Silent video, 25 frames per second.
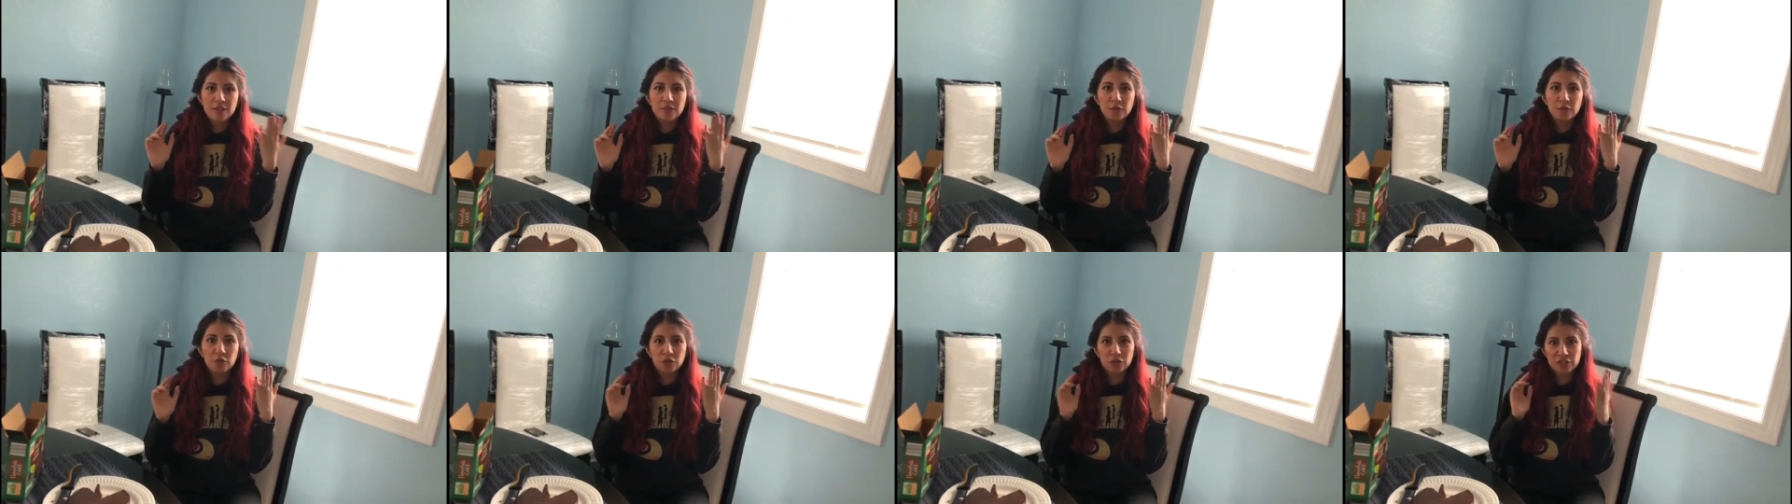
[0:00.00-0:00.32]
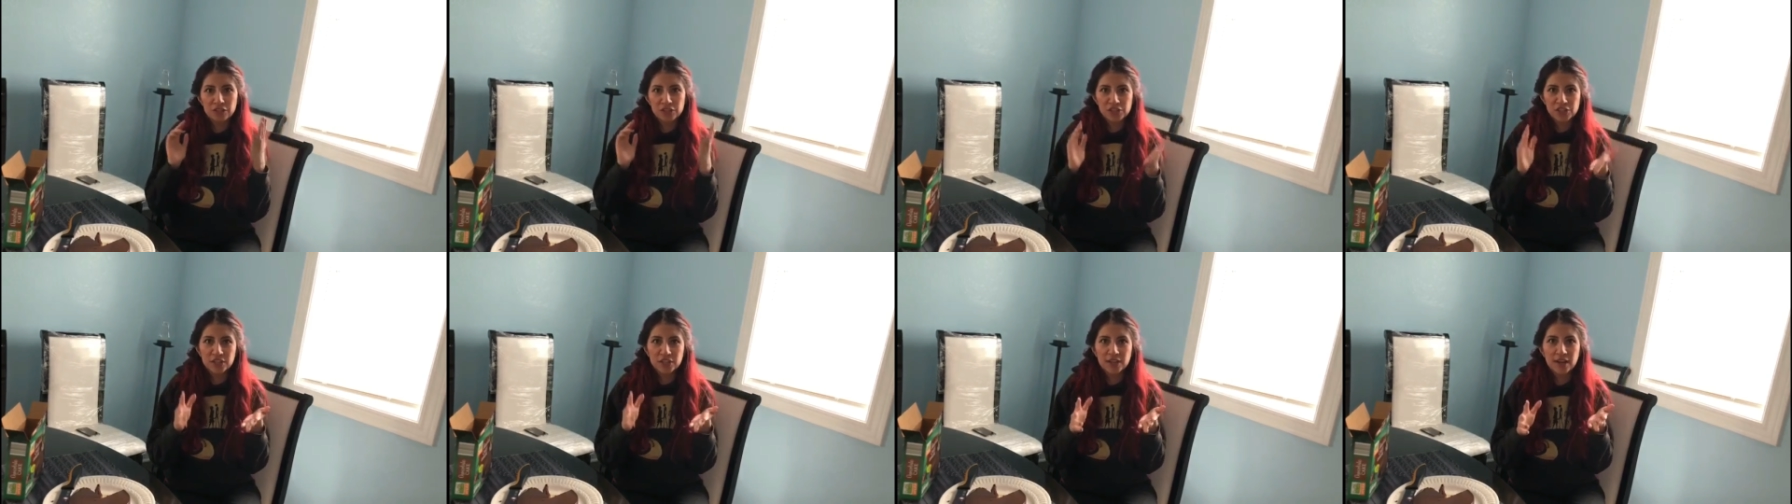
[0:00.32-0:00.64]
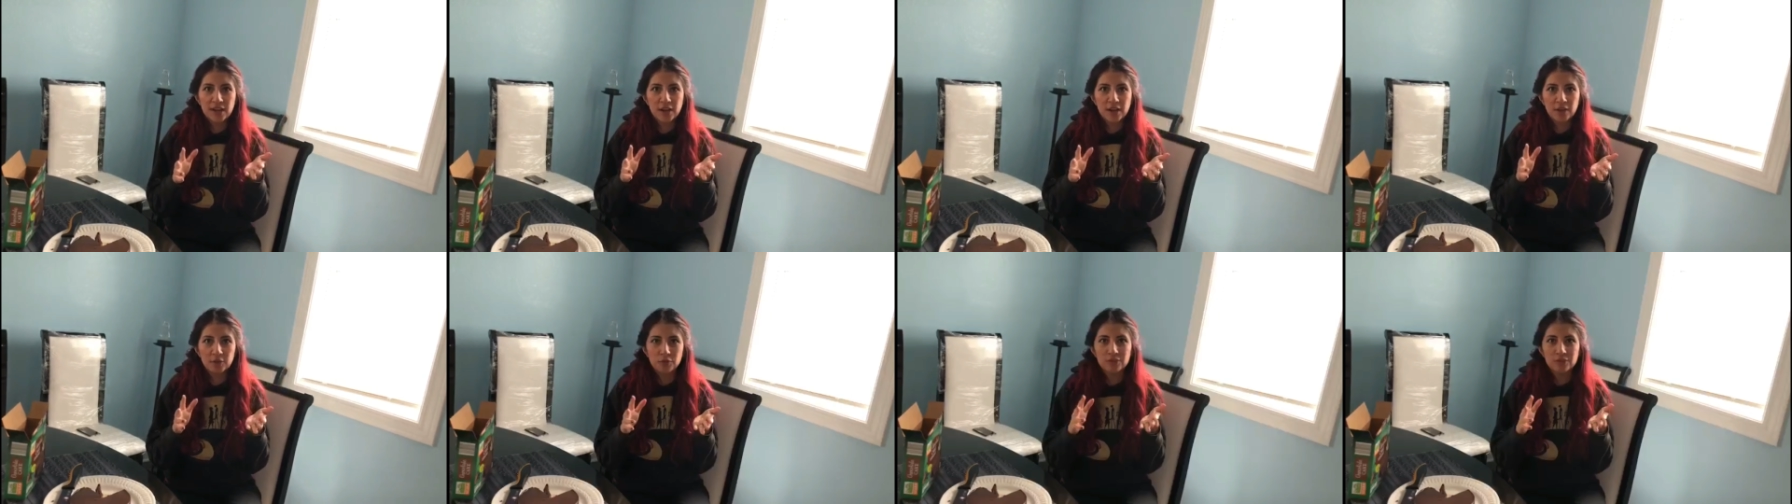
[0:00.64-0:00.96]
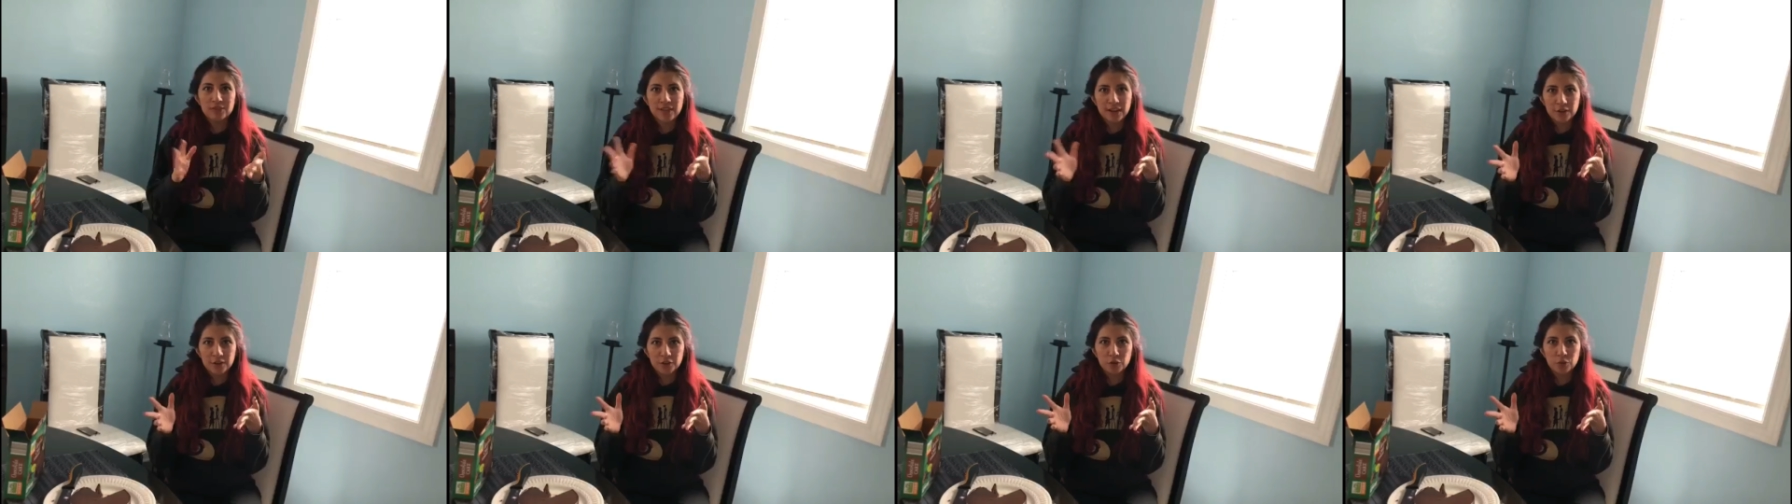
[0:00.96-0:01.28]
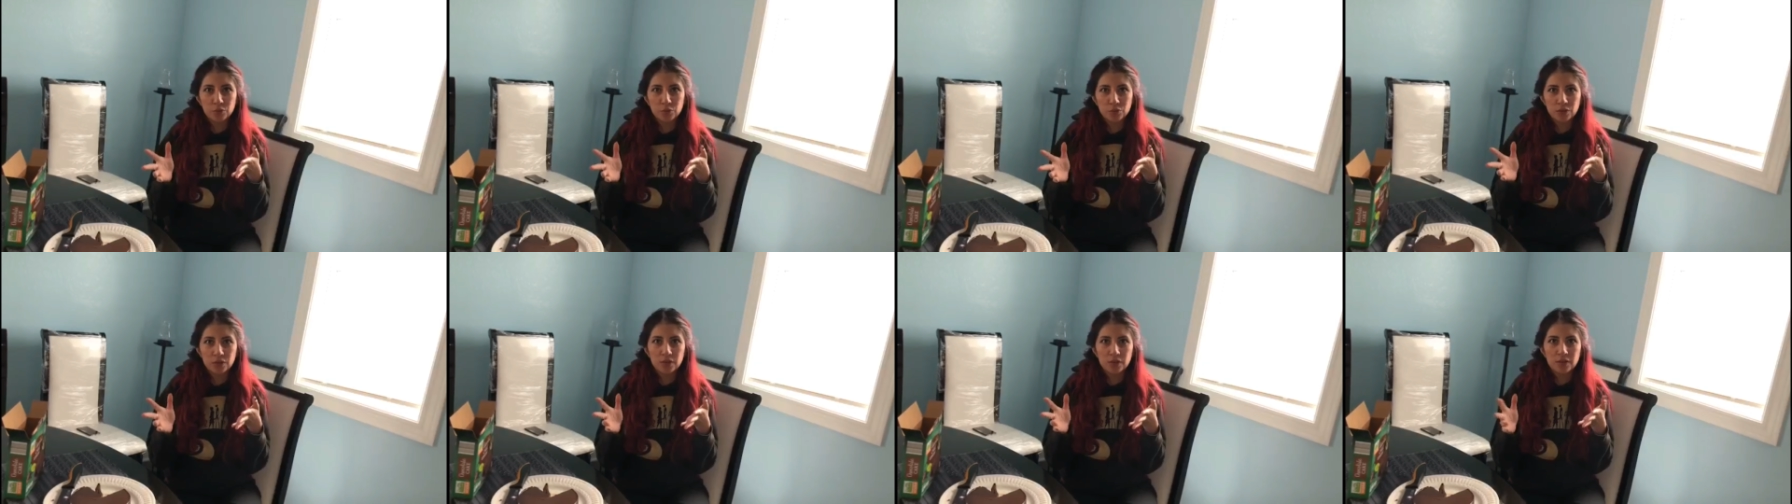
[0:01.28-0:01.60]
for the Chicago diner
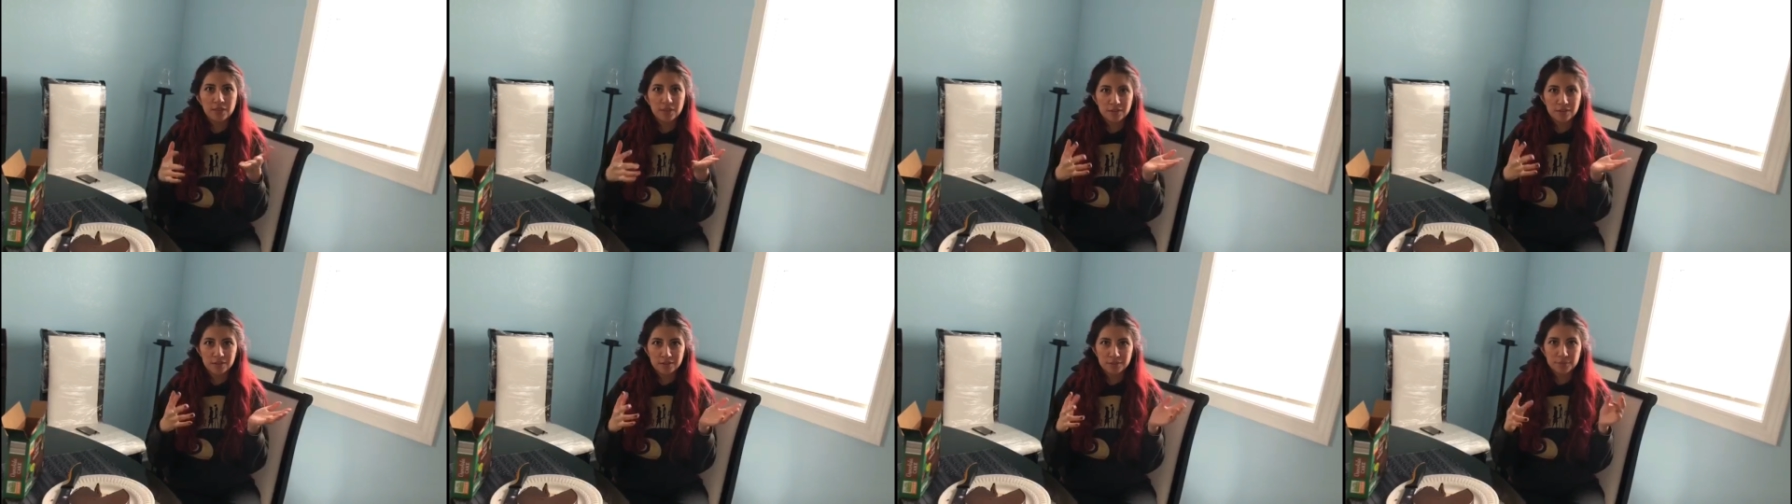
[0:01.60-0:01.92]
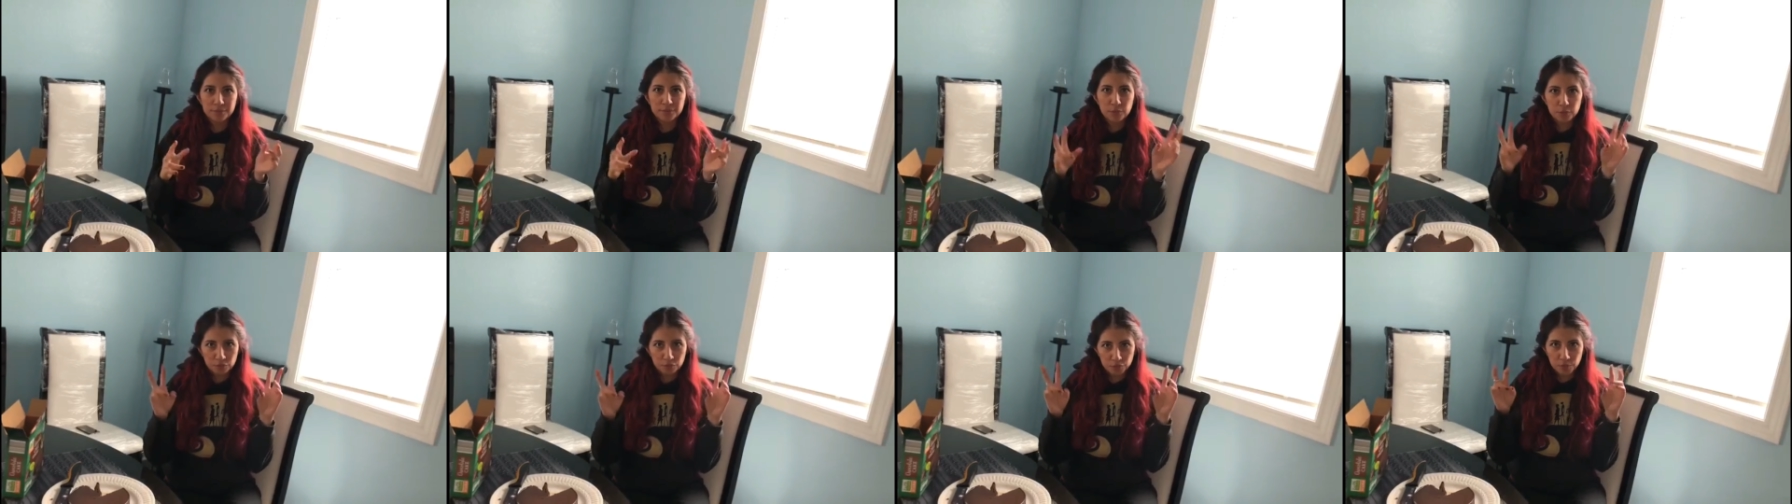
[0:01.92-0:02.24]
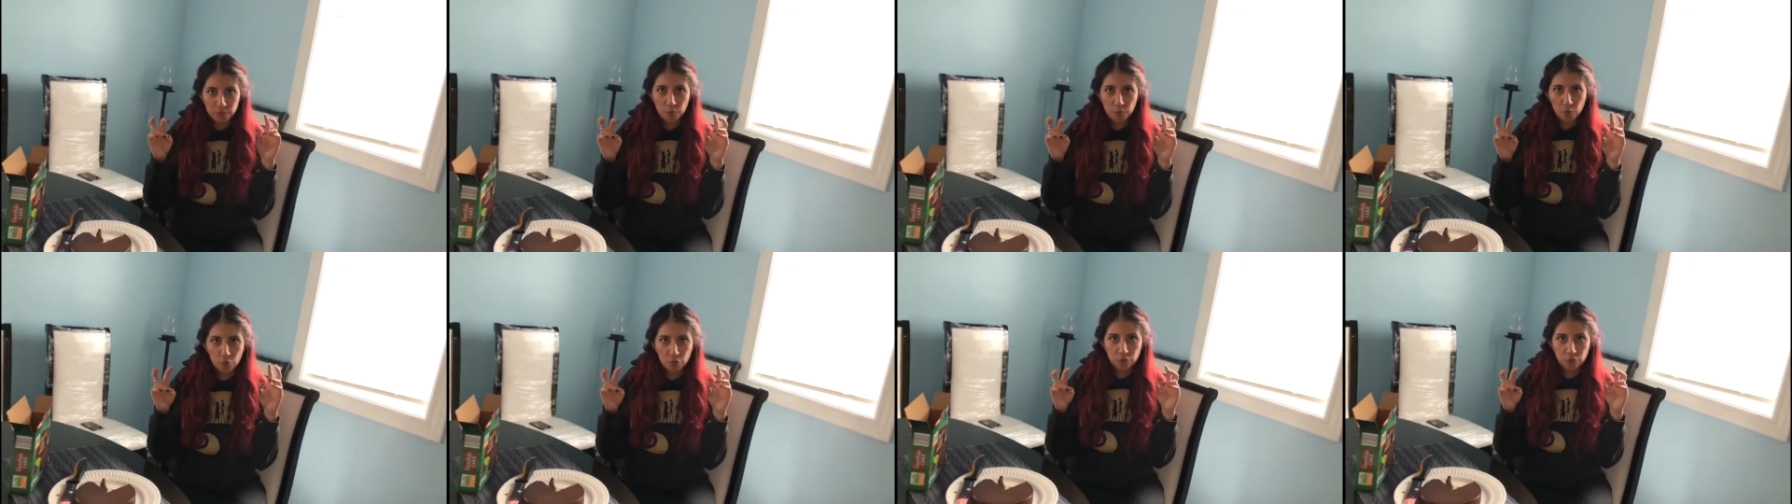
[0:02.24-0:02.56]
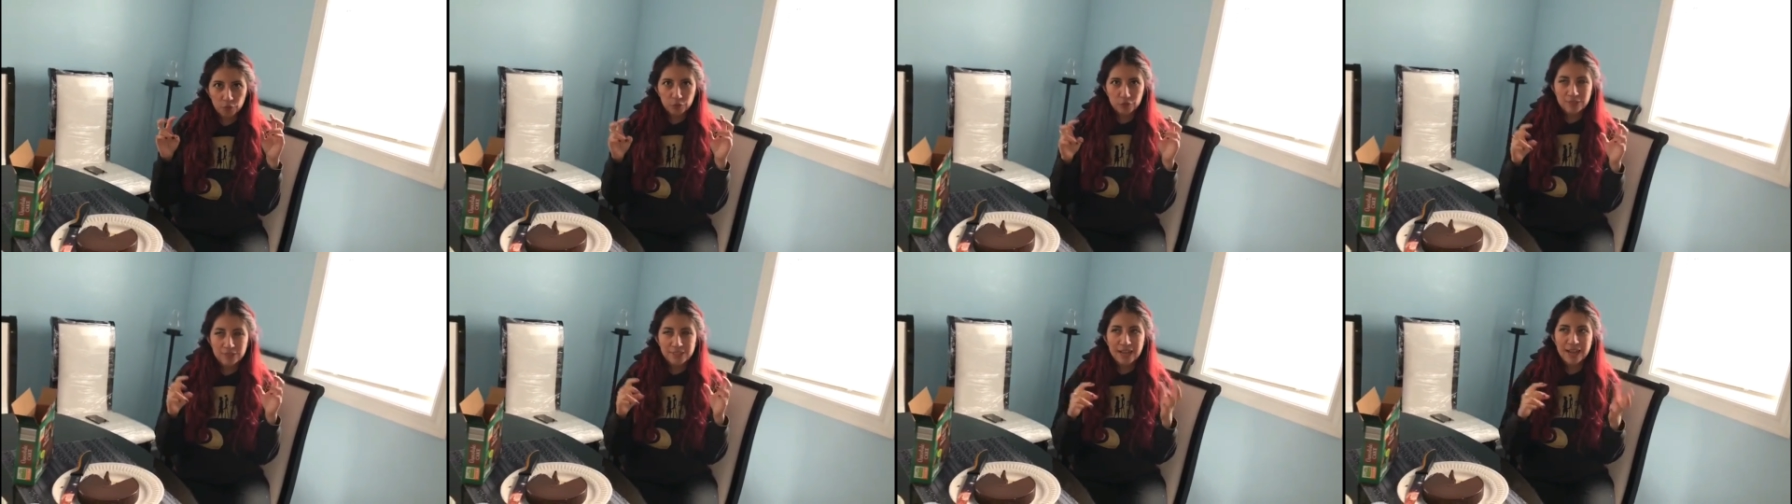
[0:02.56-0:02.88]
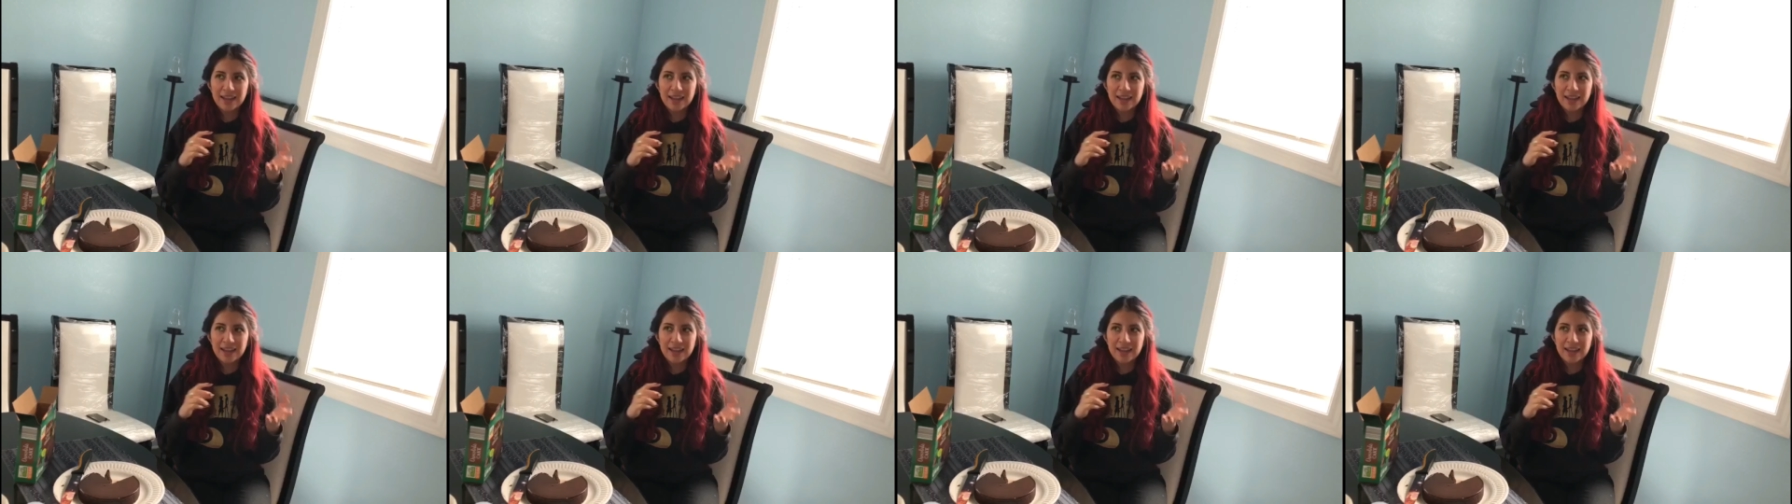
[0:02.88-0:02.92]
one, the from Whole Foods,